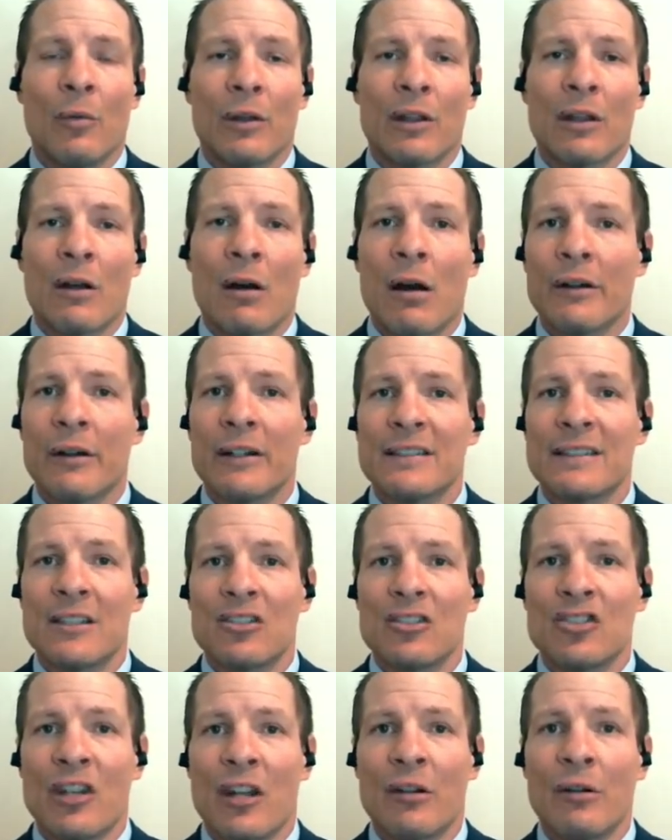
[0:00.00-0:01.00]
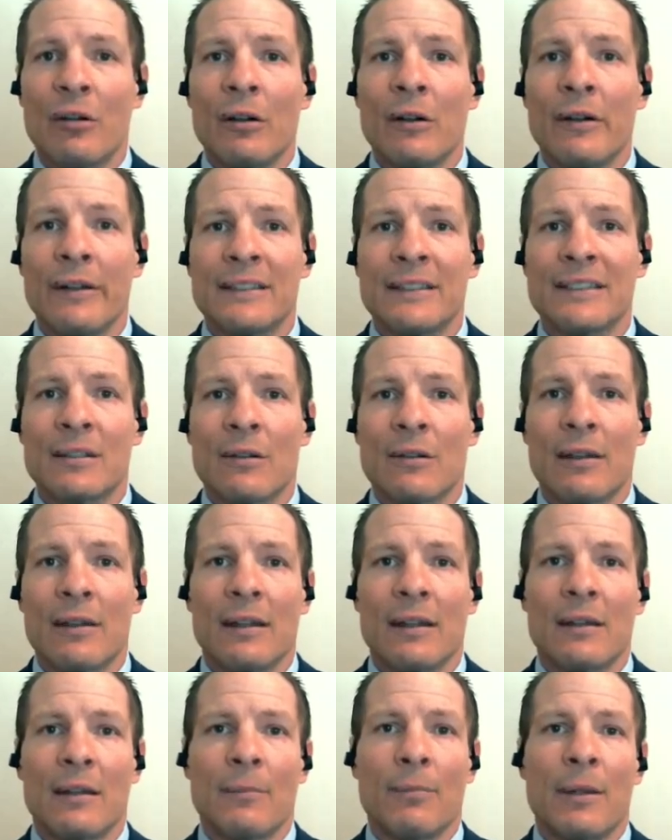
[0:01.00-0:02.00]
with Congress in general. And so I
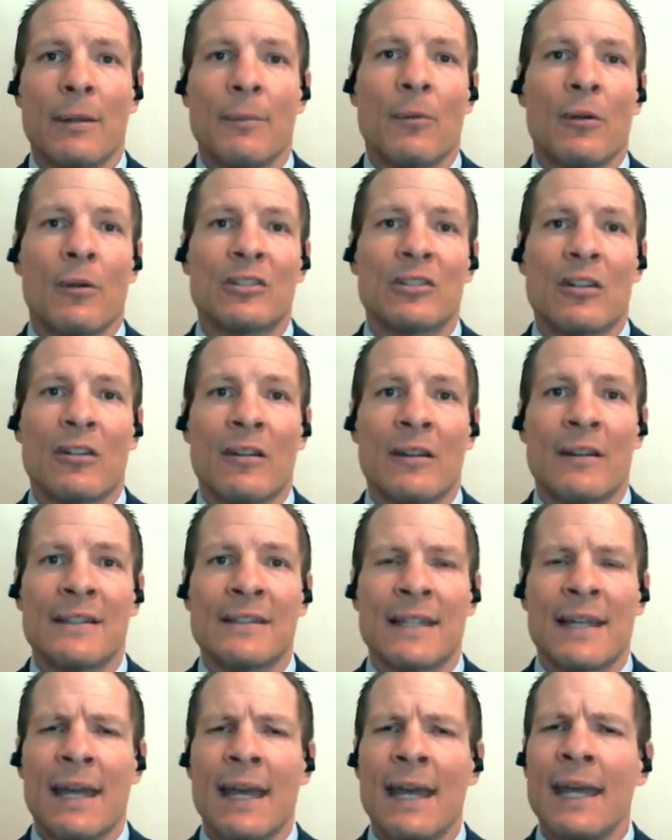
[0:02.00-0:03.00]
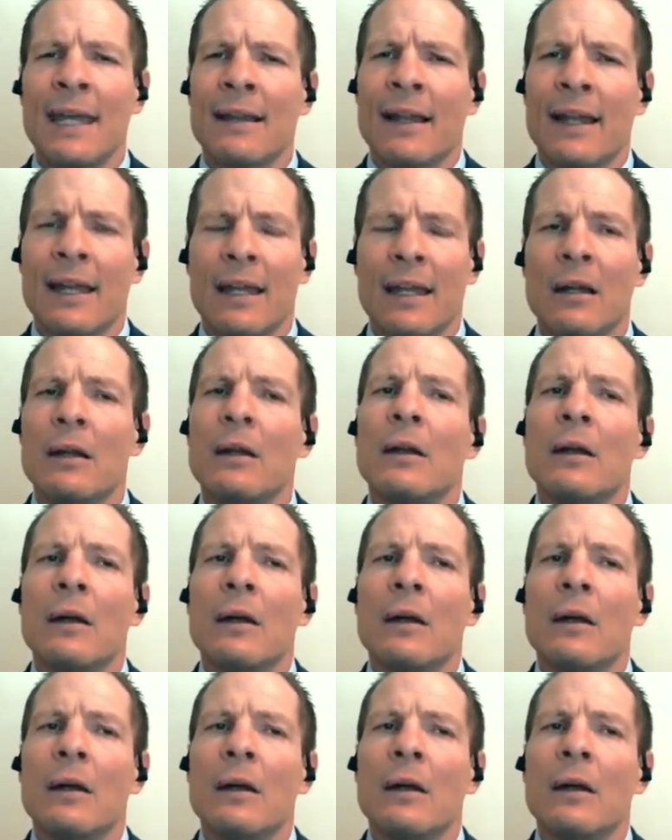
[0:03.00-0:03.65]
think that people are starting to say, hey, like,